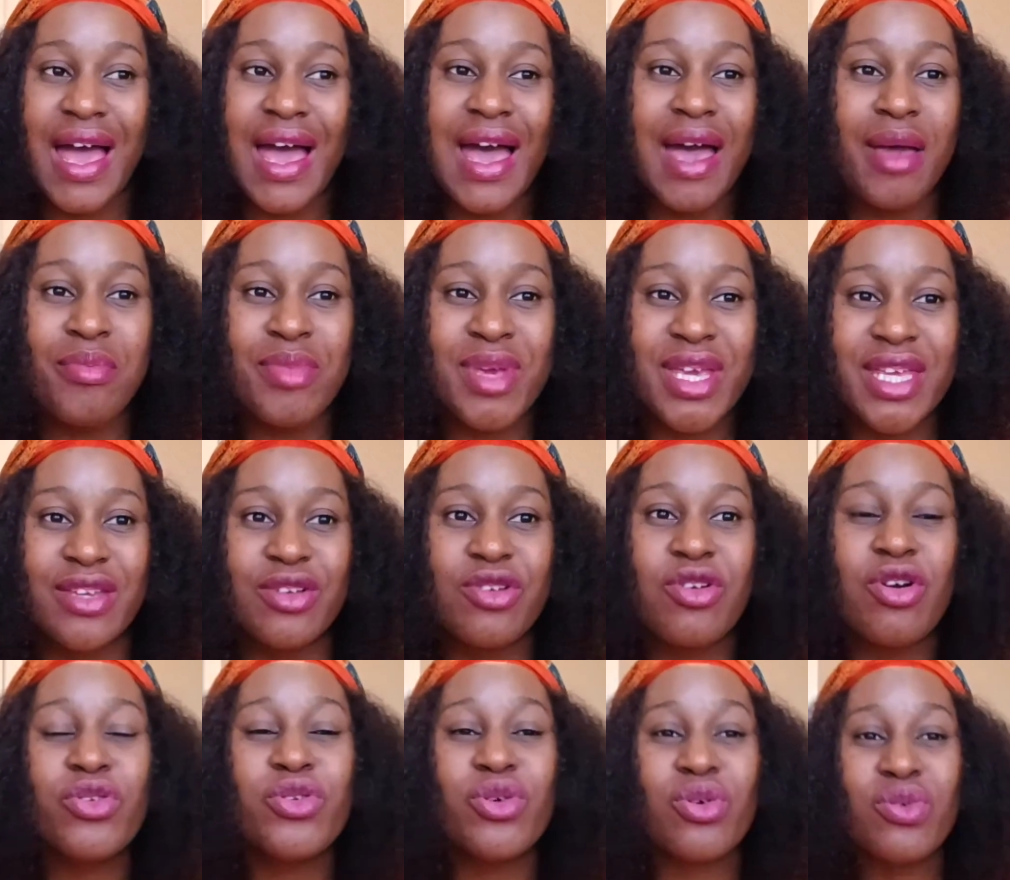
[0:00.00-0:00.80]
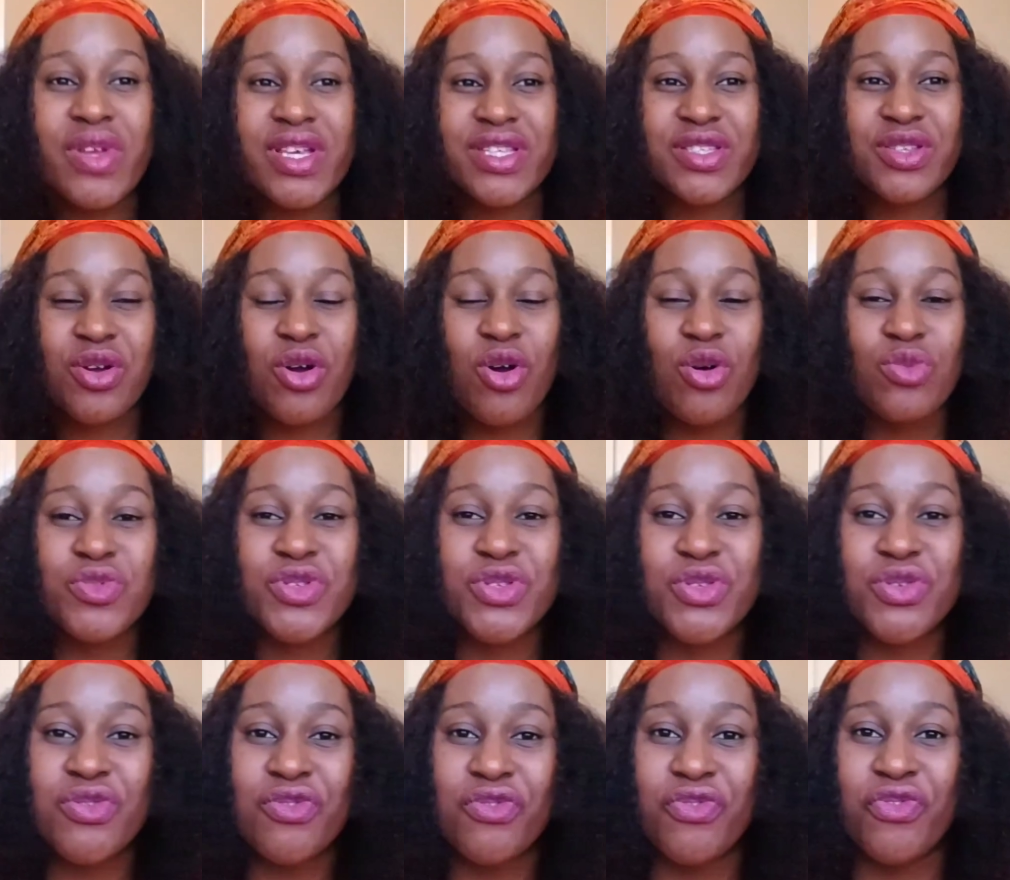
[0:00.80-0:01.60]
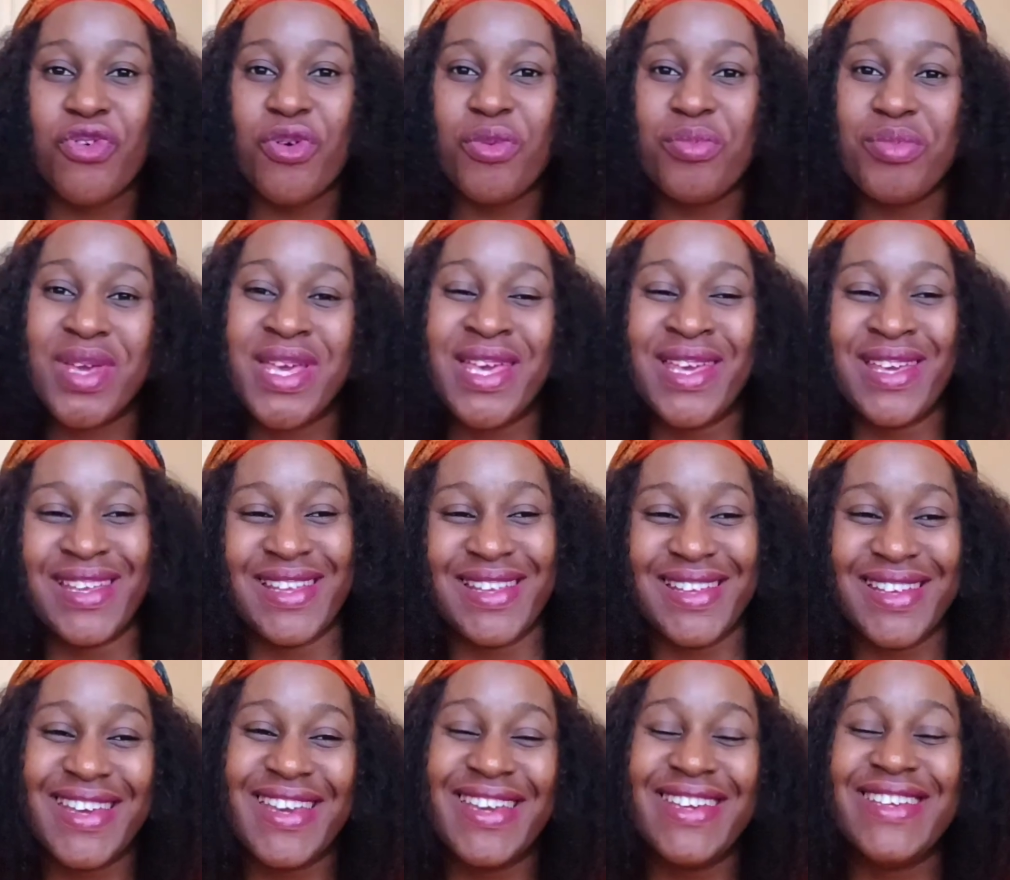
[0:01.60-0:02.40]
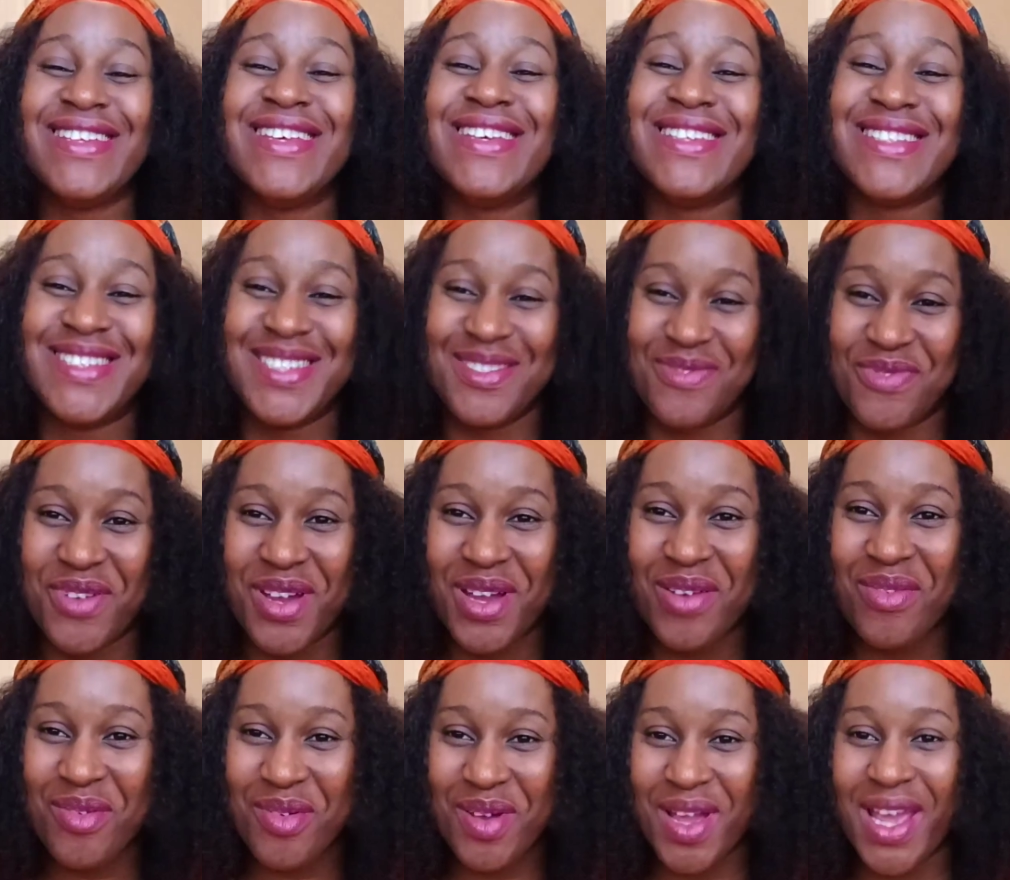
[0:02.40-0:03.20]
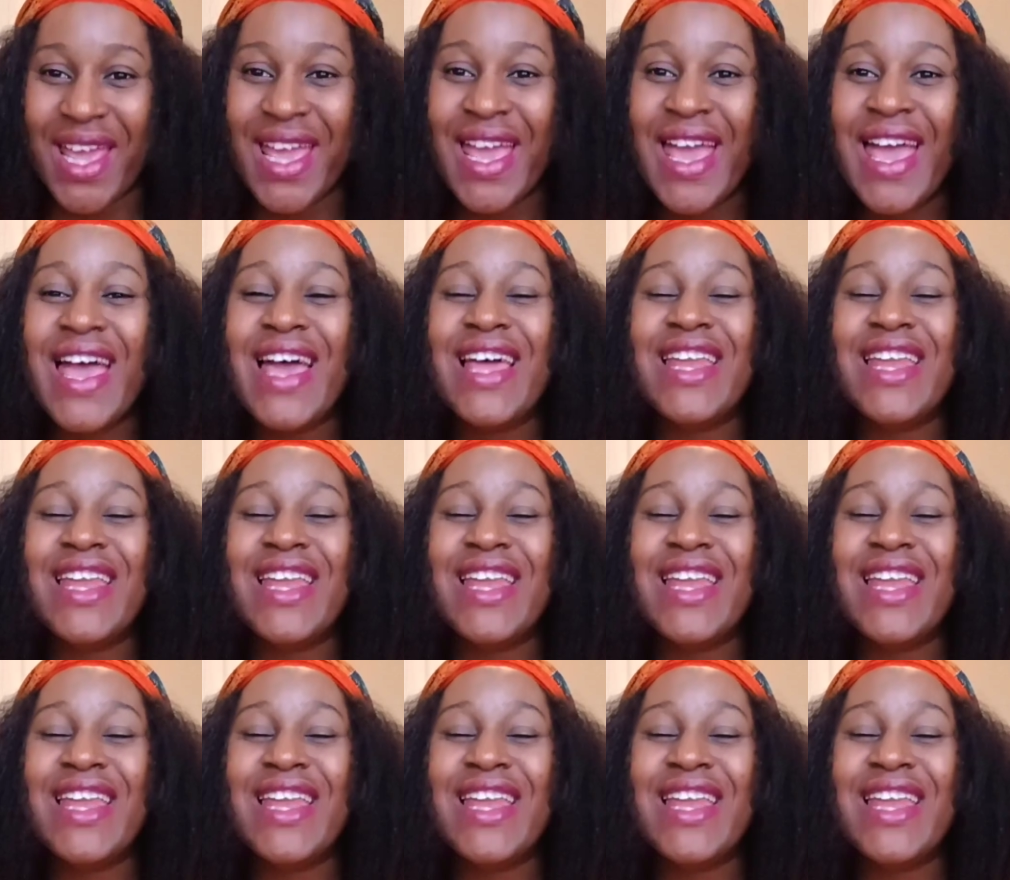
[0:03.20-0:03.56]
I mean, God always comes through for me in a different way.